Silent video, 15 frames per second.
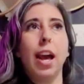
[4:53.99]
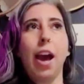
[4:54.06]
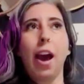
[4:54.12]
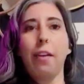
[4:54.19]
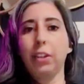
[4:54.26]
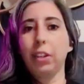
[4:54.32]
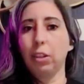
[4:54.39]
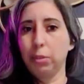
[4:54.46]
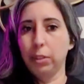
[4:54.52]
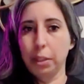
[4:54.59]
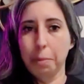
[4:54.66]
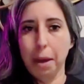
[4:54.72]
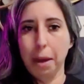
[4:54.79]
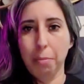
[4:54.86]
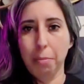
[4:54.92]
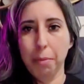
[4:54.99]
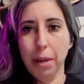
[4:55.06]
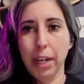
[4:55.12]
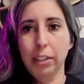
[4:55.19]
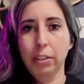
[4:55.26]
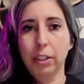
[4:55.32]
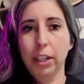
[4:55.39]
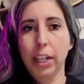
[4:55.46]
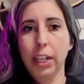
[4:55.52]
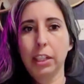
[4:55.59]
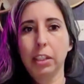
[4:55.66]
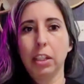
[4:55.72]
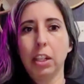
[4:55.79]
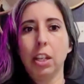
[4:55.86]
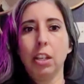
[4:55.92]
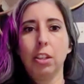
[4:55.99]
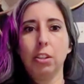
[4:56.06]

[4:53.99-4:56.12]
having a really bad migraine,